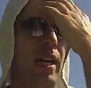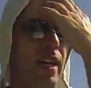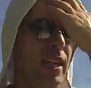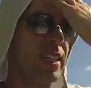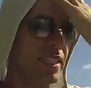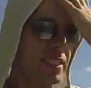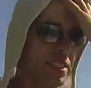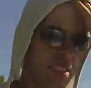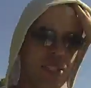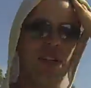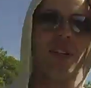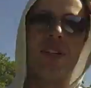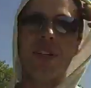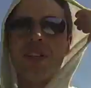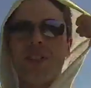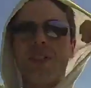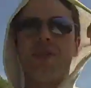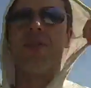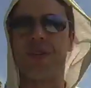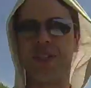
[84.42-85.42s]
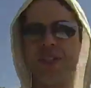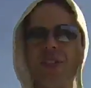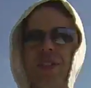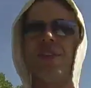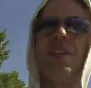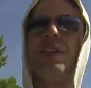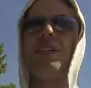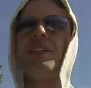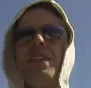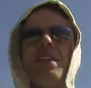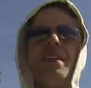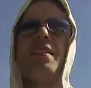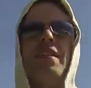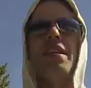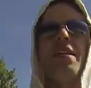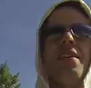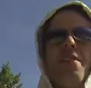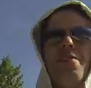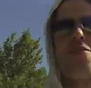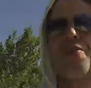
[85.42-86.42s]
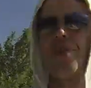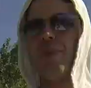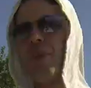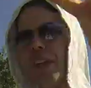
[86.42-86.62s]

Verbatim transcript: I'd like to turn it into a series. And they said, here's your